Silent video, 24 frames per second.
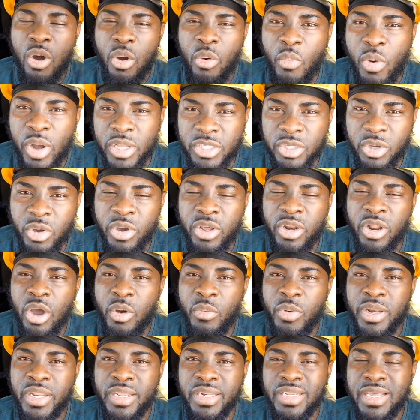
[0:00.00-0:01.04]
what's going
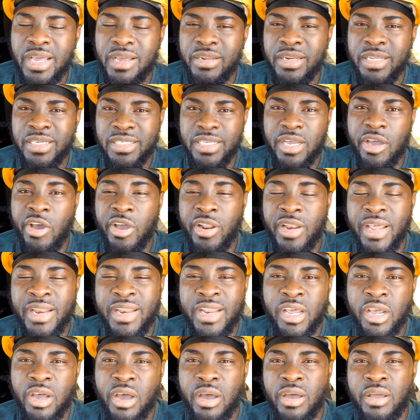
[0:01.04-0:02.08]
on with it this oil and
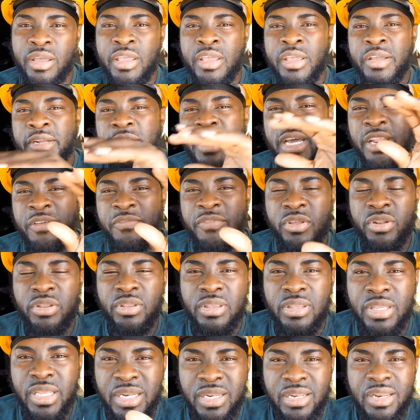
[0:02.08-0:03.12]
that. Uh, and if you
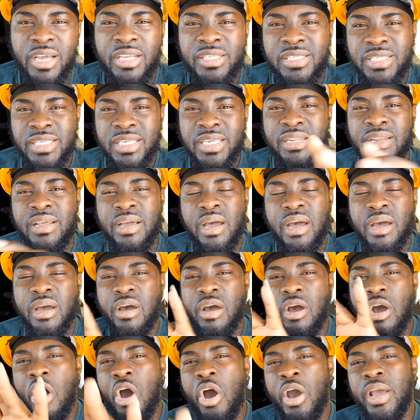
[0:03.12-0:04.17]
did not see the
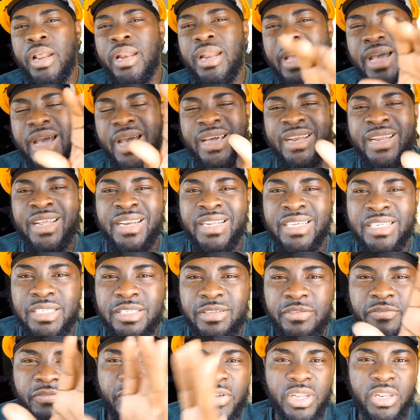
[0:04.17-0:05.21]
oil
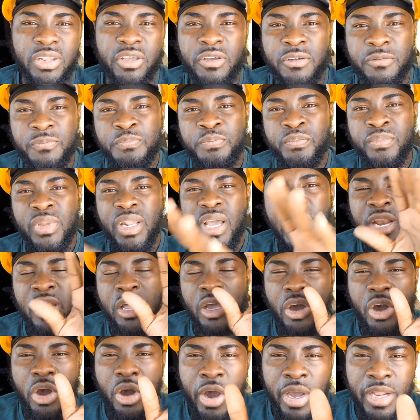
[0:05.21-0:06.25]
analyst video, the
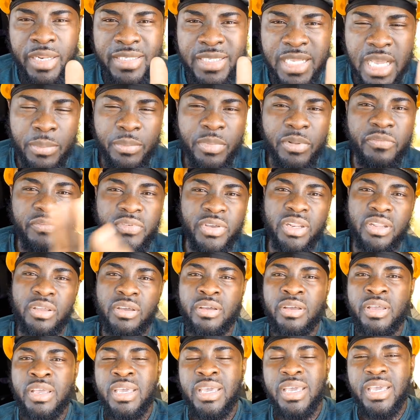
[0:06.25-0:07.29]
uh, oil sample
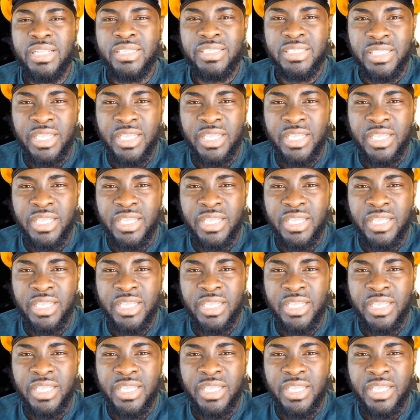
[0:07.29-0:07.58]
video. It's